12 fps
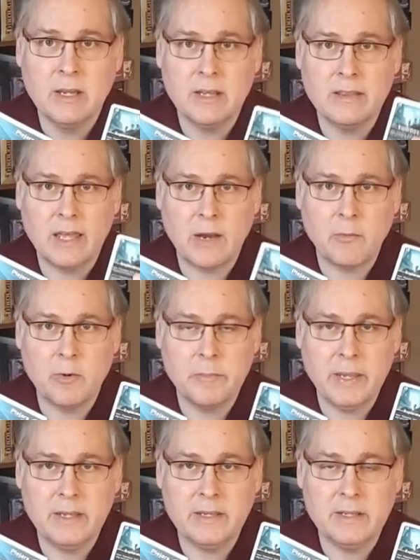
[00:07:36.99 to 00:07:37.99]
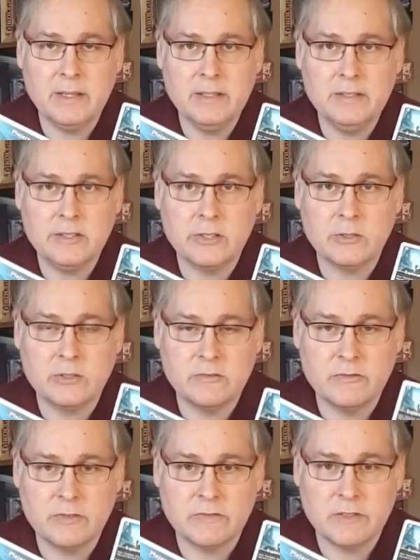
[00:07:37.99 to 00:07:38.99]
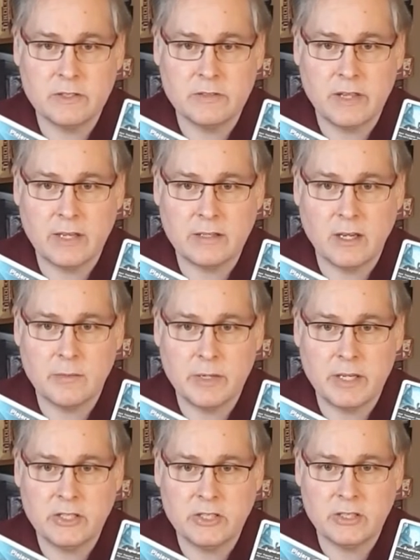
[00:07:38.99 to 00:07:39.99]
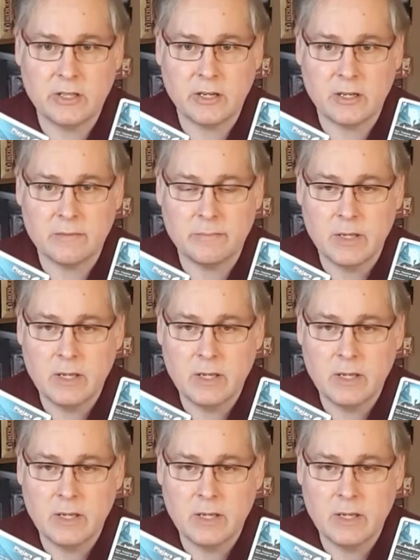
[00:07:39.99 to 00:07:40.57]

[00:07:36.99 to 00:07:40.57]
and that will make it easier to fulfill that domination card.